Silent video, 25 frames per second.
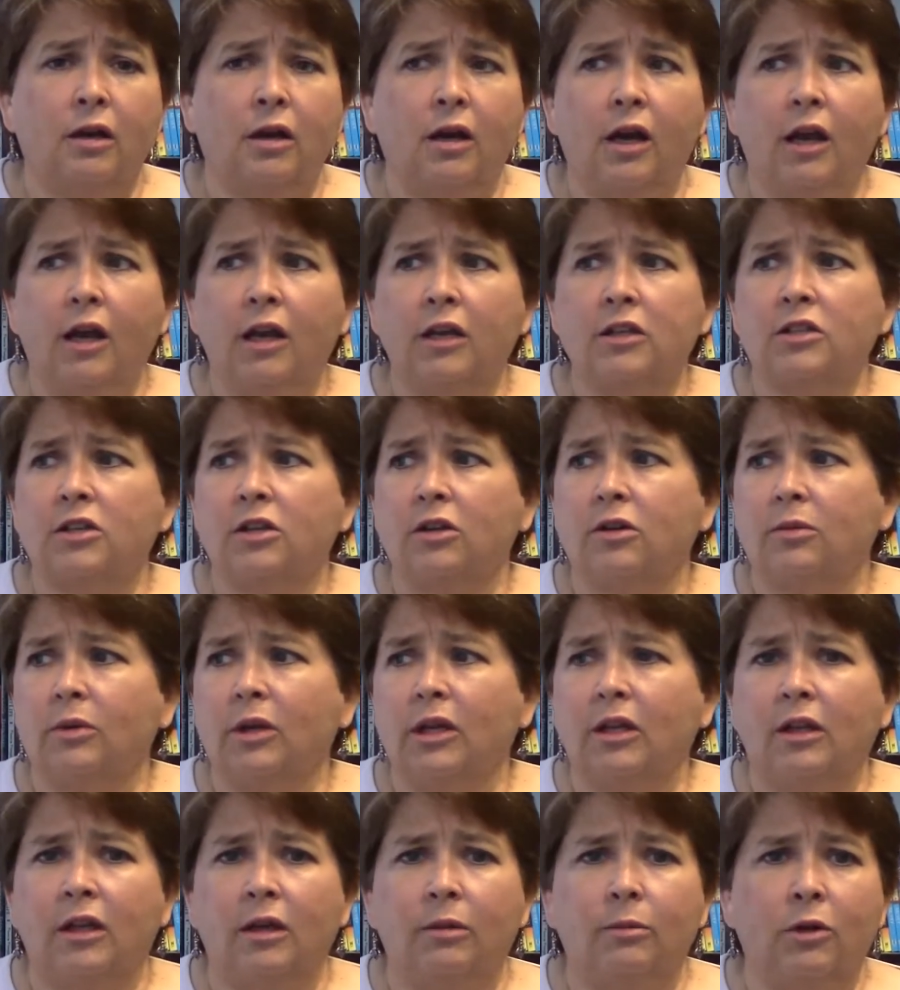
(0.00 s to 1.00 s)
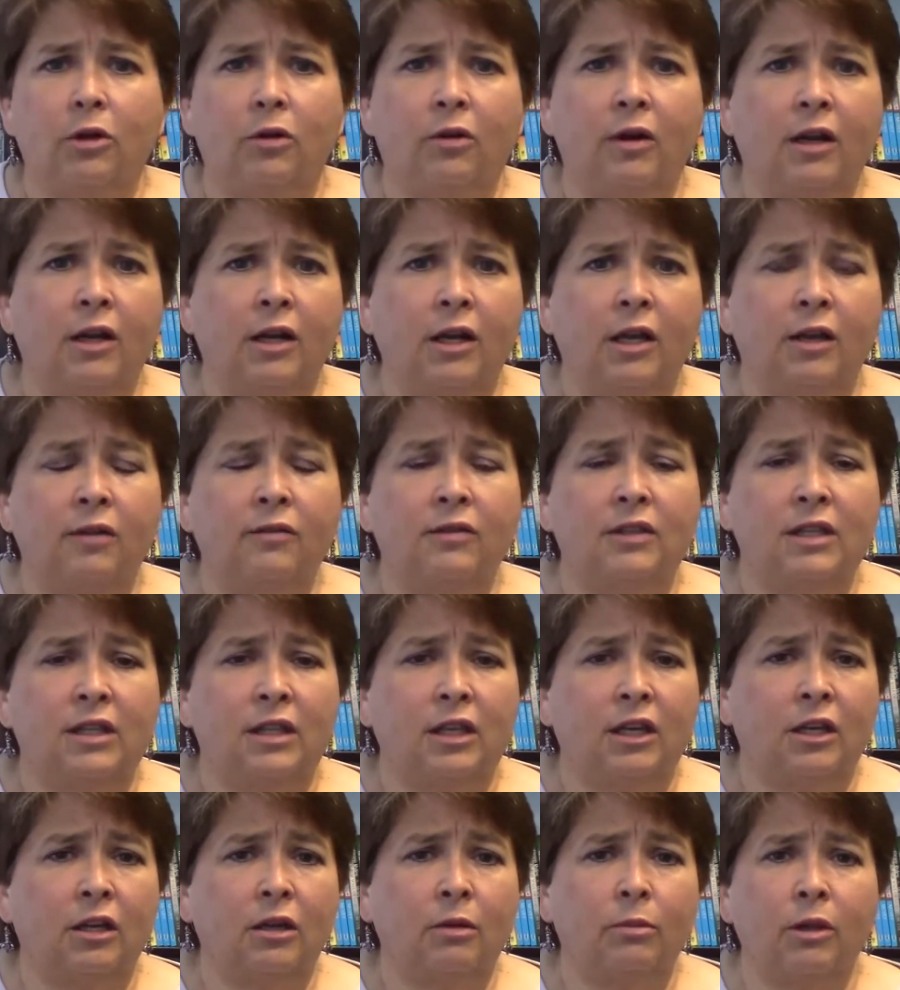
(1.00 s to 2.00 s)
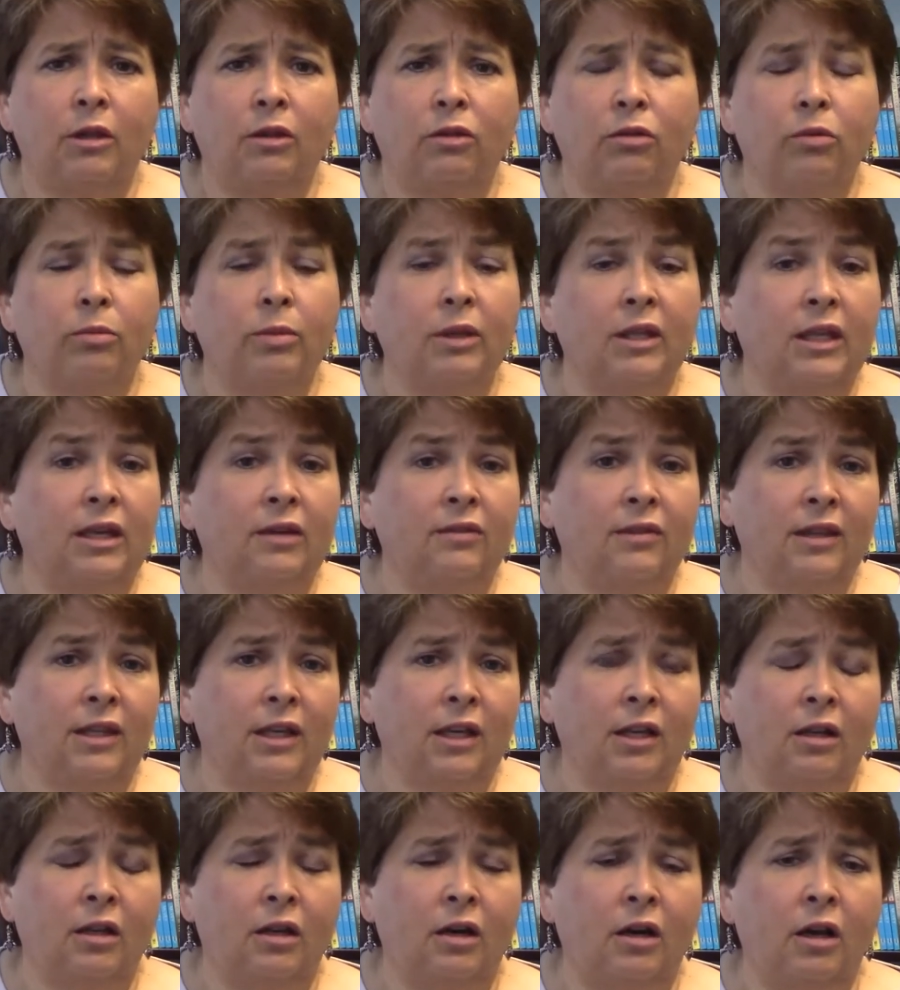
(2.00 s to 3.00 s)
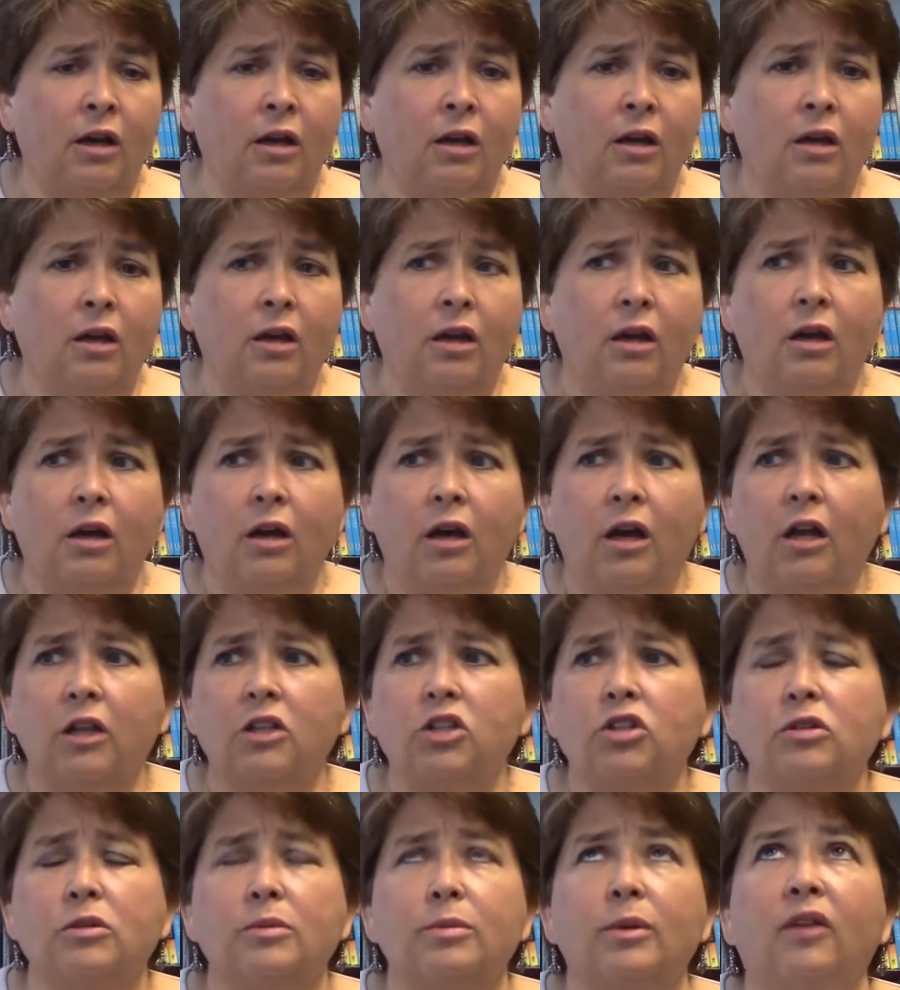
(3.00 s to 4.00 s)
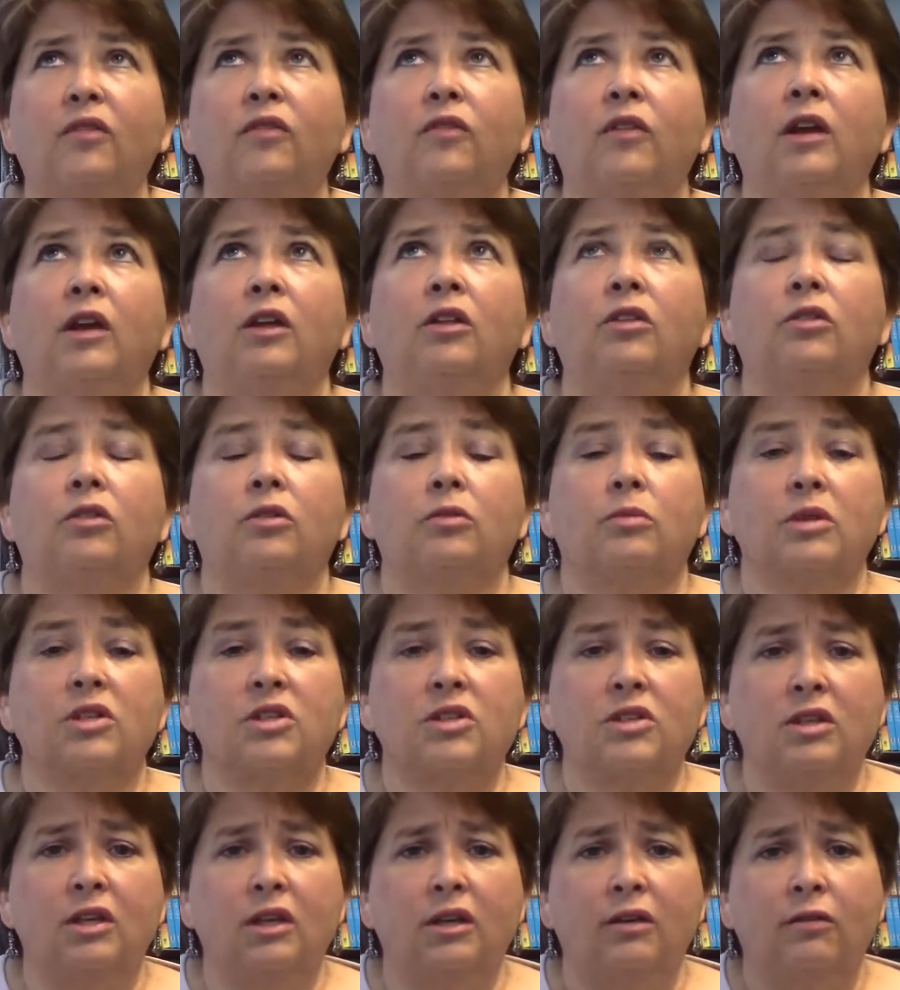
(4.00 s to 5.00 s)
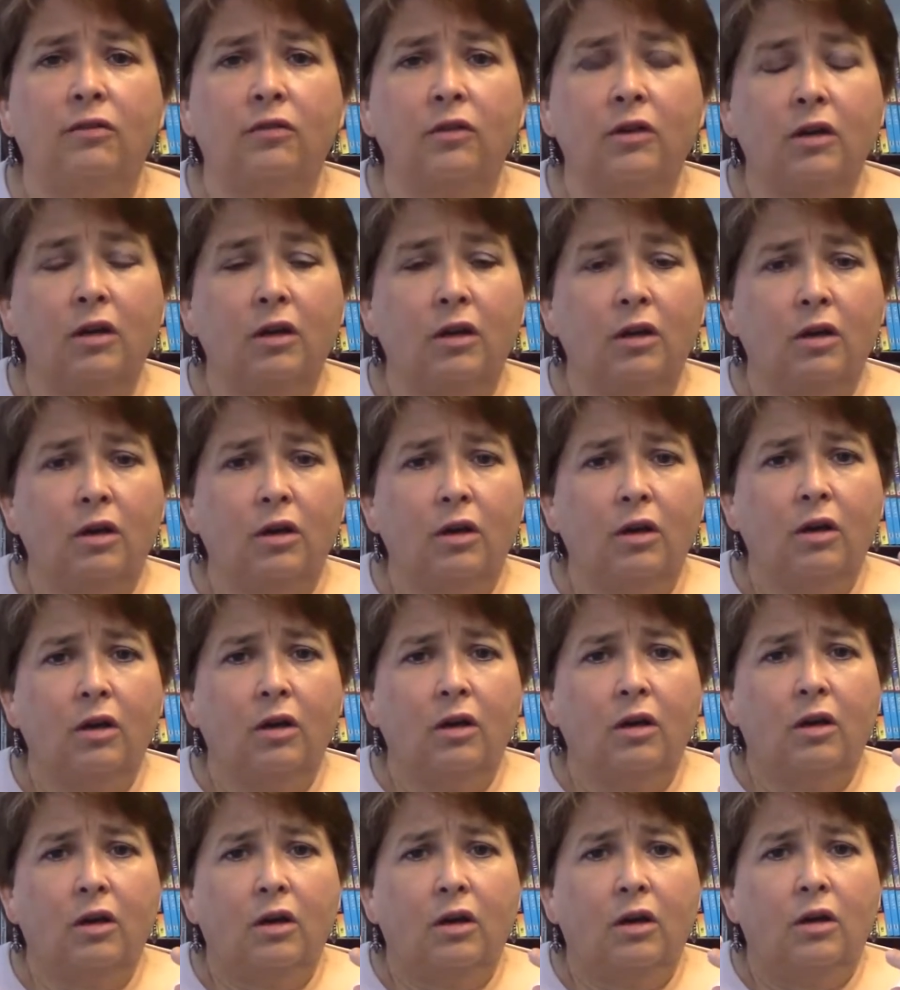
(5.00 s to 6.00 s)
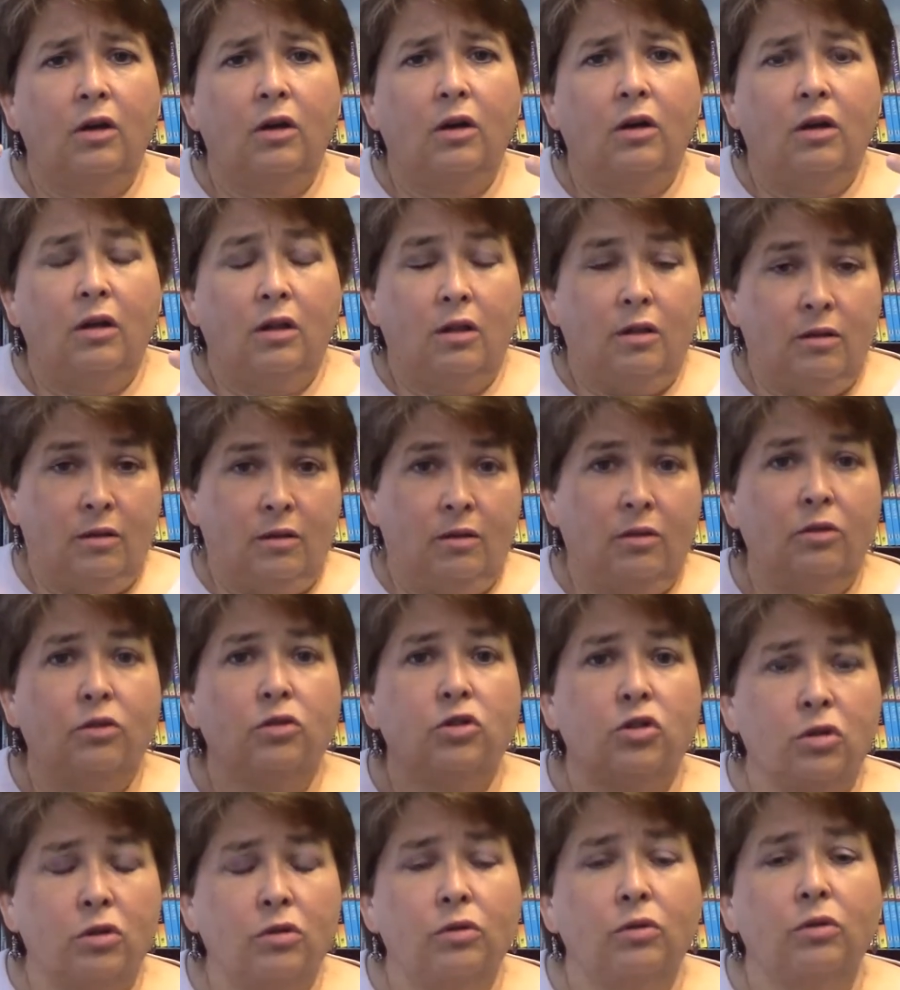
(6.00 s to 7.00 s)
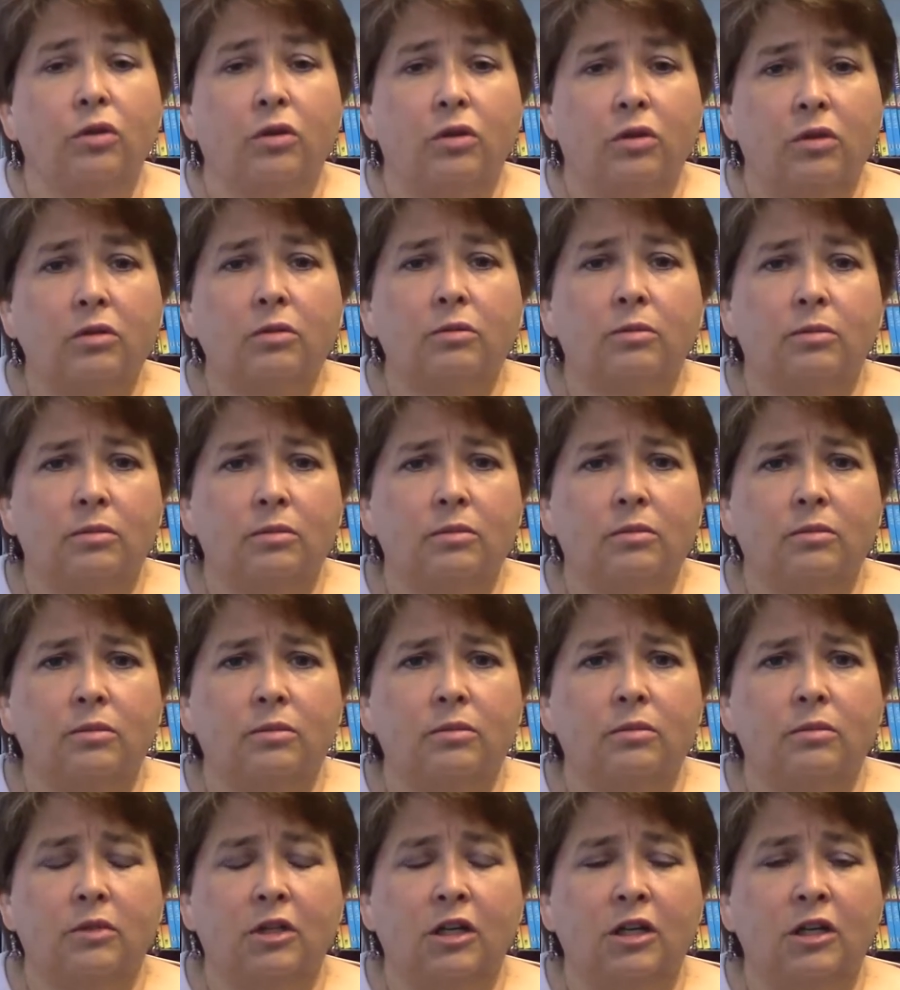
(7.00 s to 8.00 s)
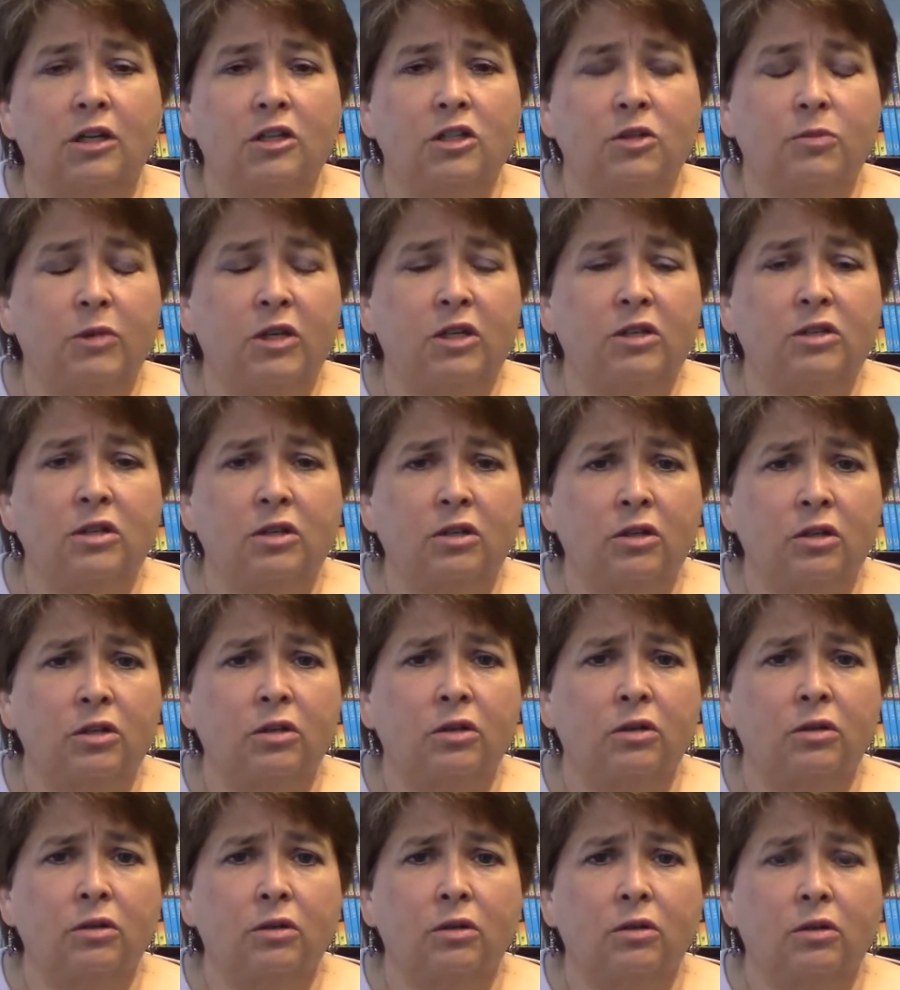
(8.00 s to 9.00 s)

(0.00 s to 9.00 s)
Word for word: I ask you to reclaim the ground I gave to the enemy through believing that lie. I choose by faith to receive the truth that He speaks into you.